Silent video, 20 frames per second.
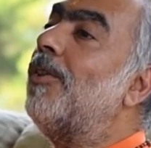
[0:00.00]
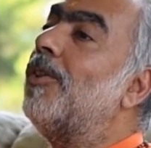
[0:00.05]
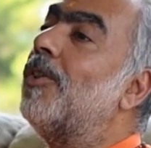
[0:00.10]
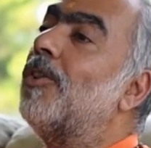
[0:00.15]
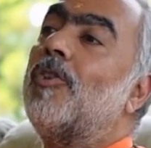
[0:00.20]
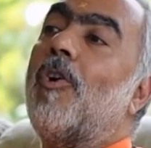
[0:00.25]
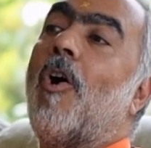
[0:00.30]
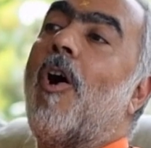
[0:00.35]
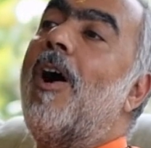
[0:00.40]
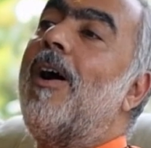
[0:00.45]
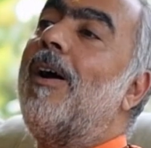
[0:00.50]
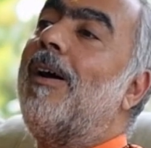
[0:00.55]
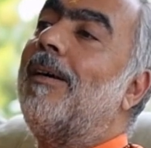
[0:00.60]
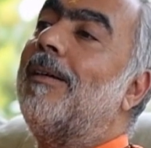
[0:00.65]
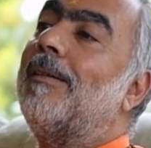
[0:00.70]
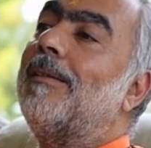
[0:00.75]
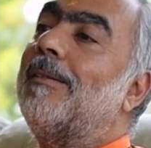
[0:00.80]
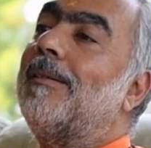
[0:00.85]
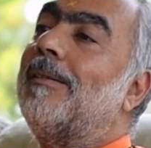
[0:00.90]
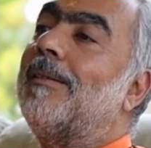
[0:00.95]
strong
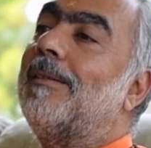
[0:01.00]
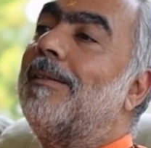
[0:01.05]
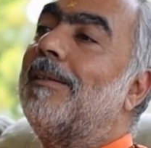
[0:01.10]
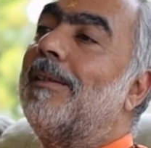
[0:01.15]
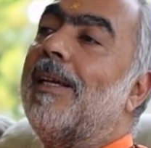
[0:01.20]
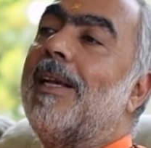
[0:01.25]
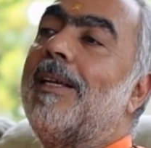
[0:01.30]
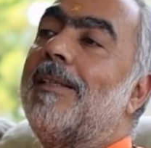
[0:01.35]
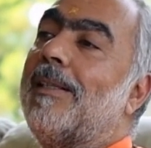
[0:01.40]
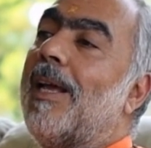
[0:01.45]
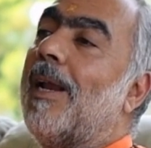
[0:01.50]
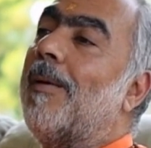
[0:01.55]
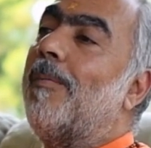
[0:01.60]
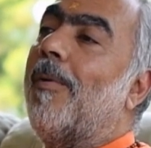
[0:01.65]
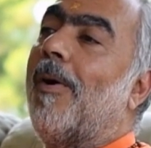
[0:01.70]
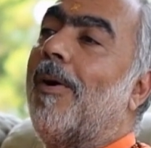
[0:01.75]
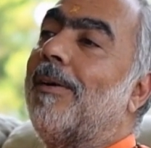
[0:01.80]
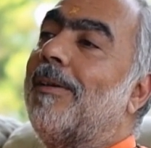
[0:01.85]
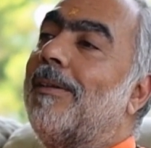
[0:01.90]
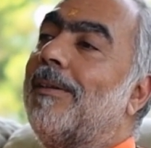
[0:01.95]
is that
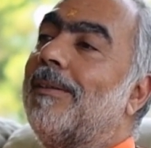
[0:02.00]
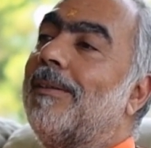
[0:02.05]
bond?